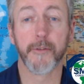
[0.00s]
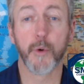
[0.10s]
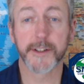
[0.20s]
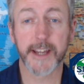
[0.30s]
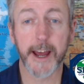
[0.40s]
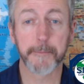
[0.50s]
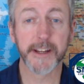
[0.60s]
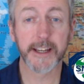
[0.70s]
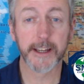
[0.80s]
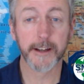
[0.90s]
what's
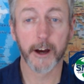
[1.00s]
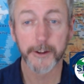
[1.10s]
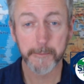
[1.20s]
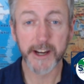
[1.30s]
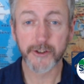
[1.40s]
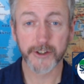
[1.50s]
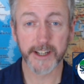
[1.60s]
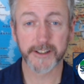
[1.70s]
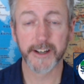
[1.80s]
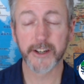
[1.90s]
happening in other major
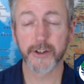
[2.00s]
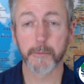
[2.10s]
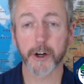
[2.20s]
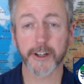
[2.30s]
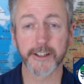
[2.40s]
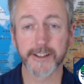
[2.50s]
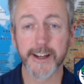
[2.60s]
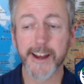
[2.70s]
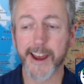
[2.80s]
destination markets